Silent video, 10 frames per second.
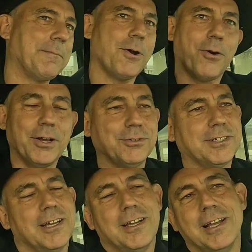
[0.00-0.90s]

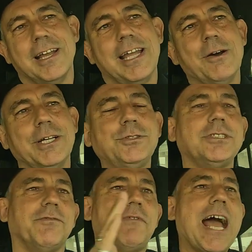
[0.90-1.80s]
It was
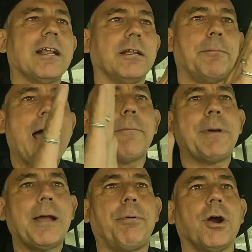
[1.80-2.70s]
in the back
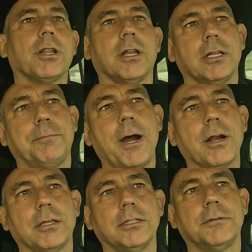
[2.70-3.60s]
part of the
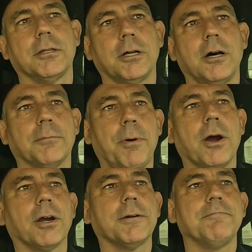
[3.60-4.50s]

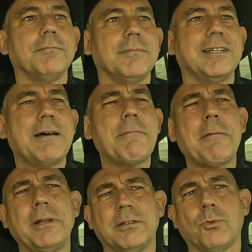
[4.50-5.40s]
park. And that might
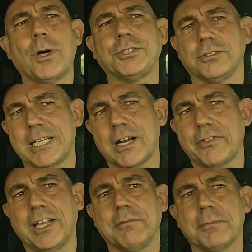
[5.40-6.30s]
have been the western town, I
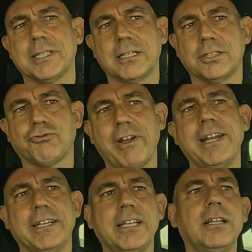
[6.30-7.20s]
think. The
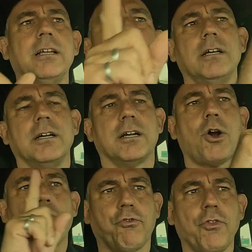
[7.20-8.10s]
train did
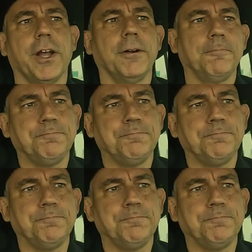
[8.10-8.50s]
go through there.